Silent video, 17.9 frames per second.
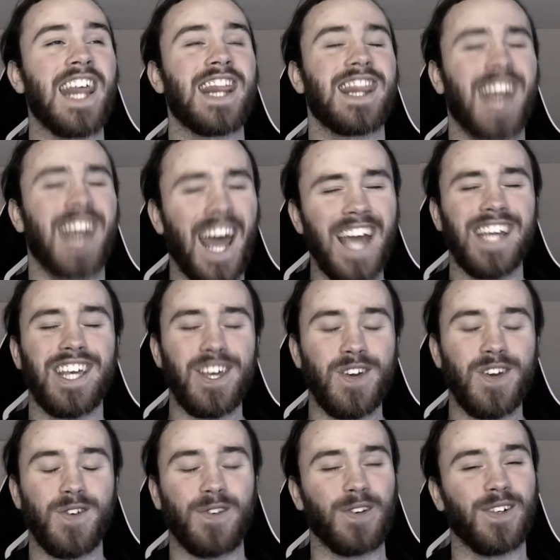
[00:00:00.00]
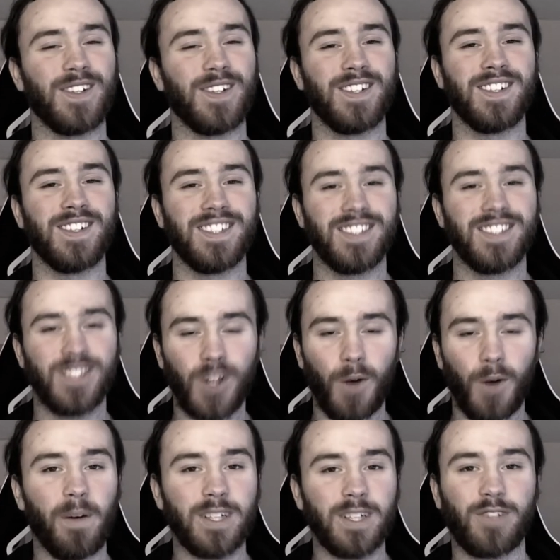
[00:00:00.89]
Thank you
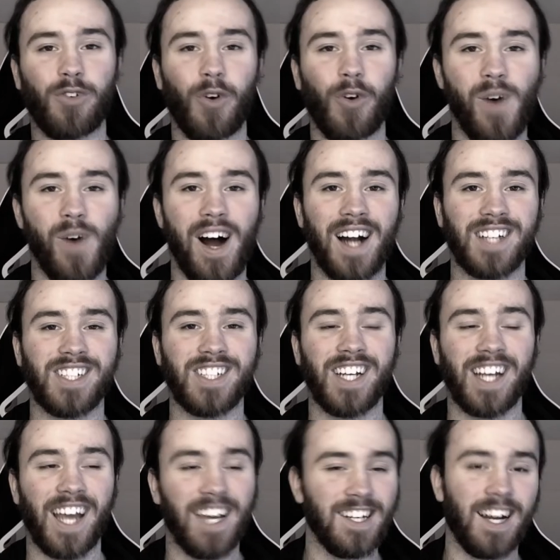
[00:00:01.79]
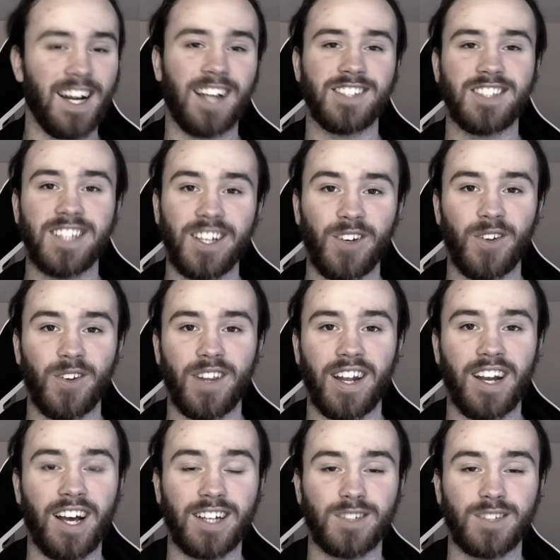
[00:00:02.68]
so much for watching, and I'll see you in
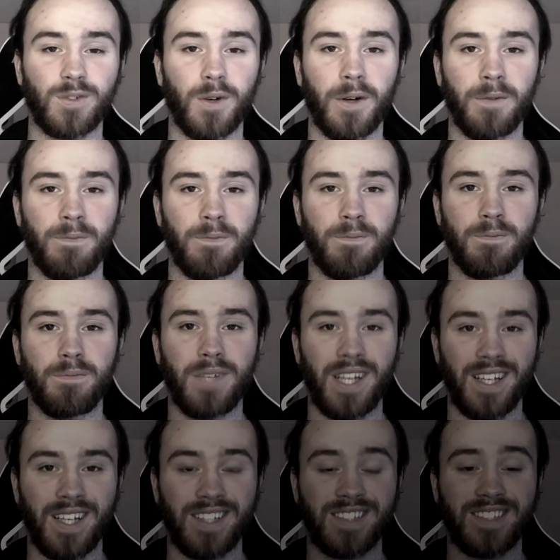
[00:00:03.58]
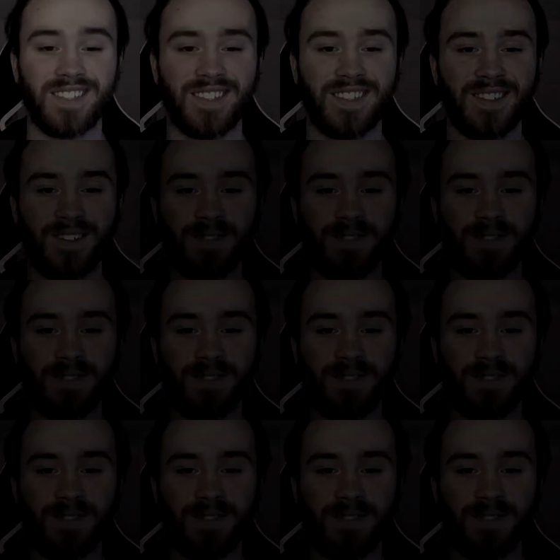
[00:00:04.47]
the next one. Peace.